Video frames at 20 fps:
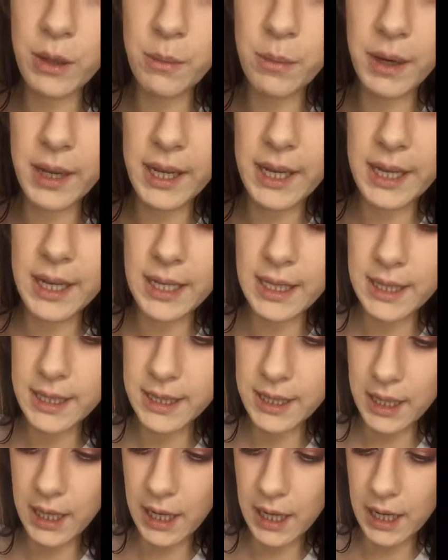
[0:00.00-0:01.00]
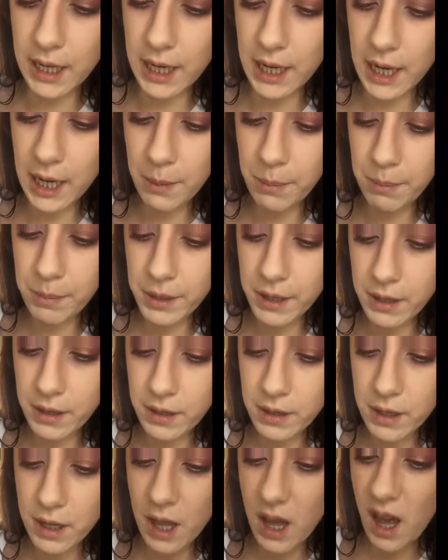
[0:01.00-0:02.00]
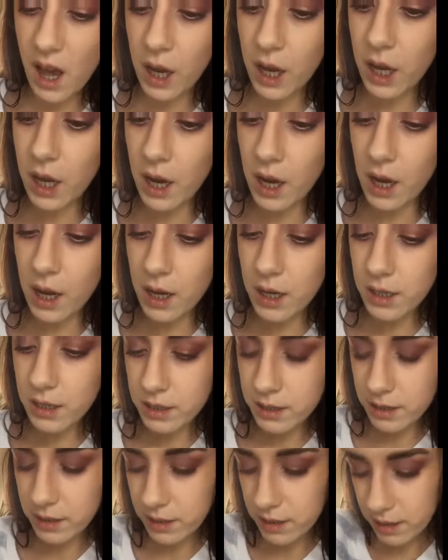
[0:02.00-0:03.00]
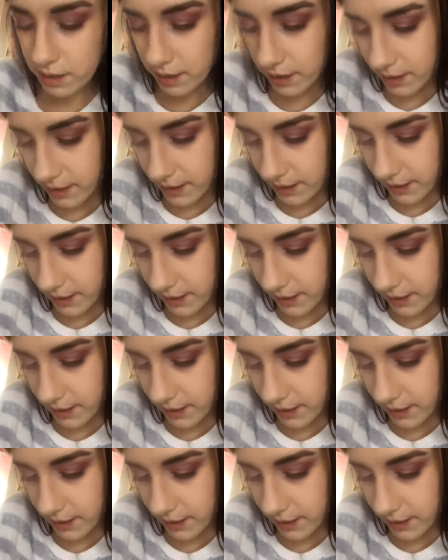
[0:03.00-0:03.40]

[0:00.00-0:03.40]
by Lisa lip gloss, and